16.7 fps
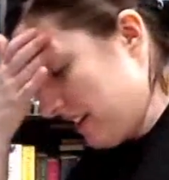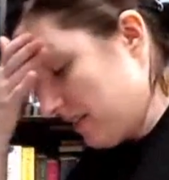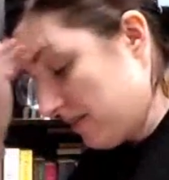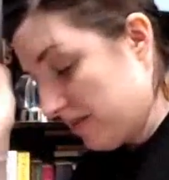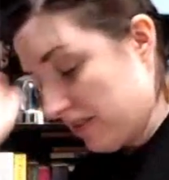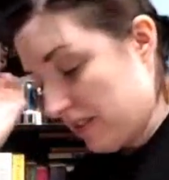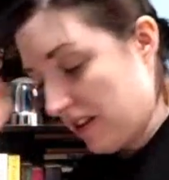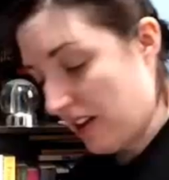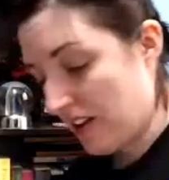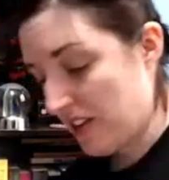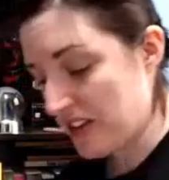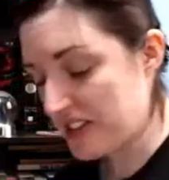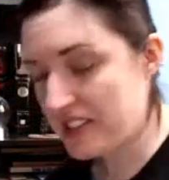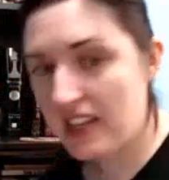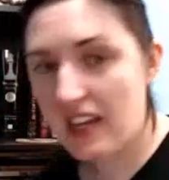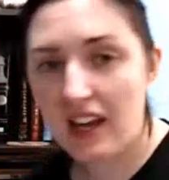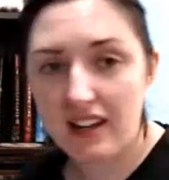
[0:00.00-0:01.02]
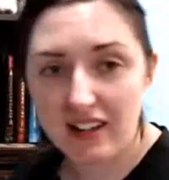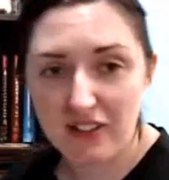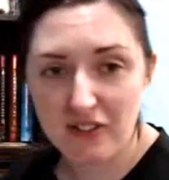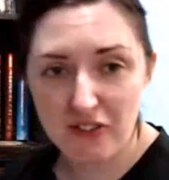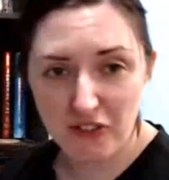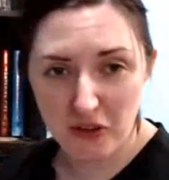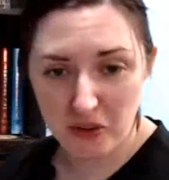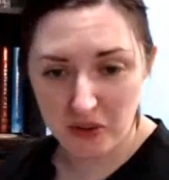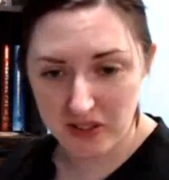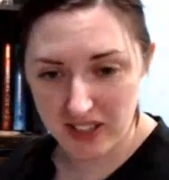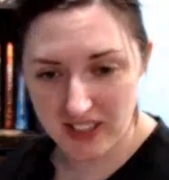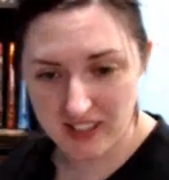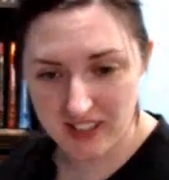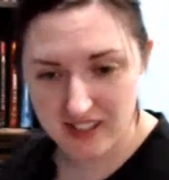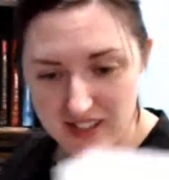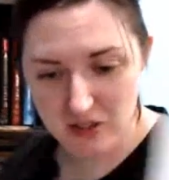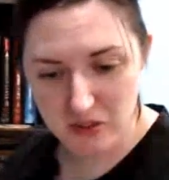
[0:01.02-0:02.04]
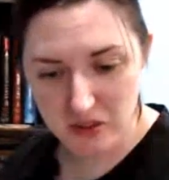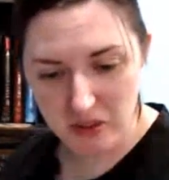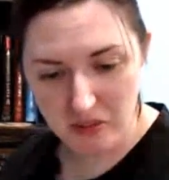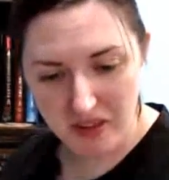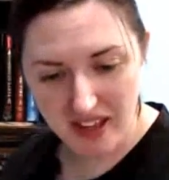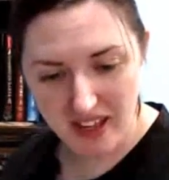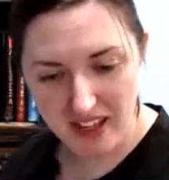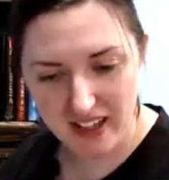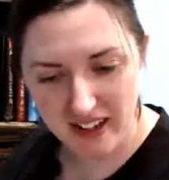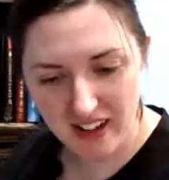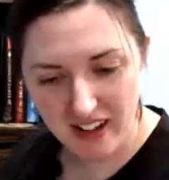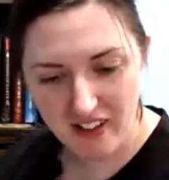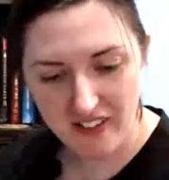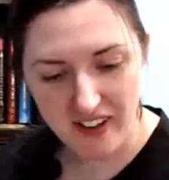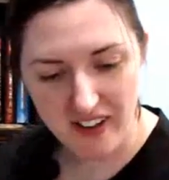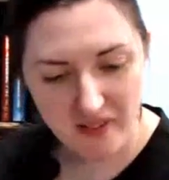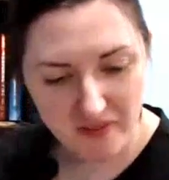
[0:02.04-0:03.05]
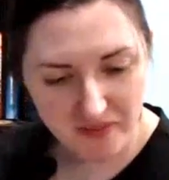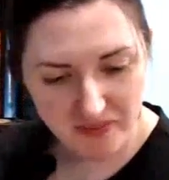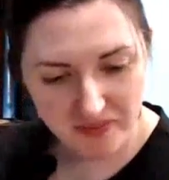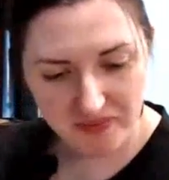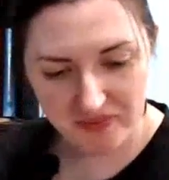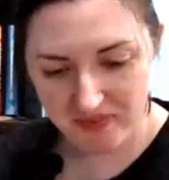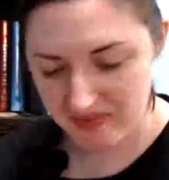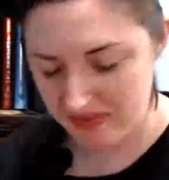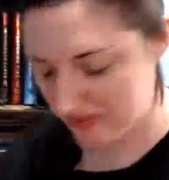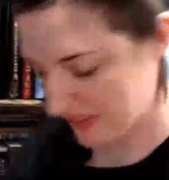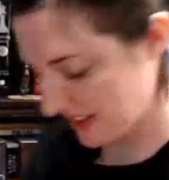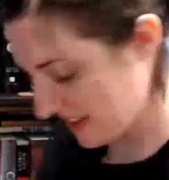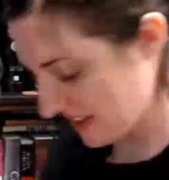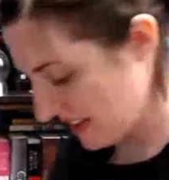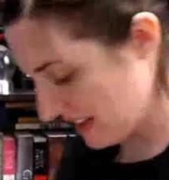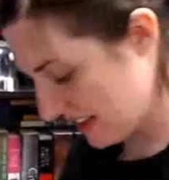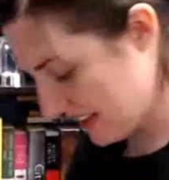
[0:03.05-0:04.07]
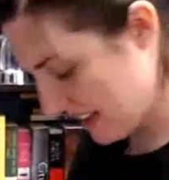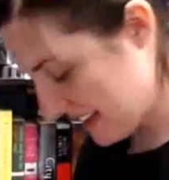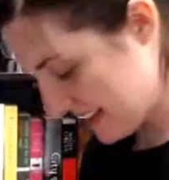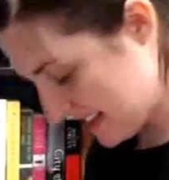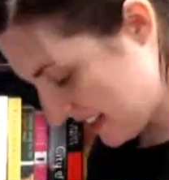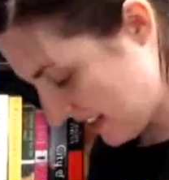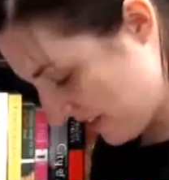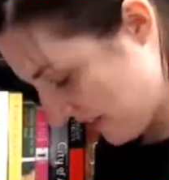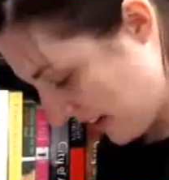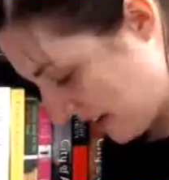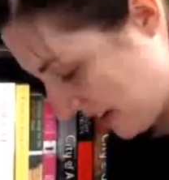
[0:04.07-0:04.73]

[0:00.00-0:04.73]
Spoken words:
how this cutting and folding is doing me in. All right. Let's see if I can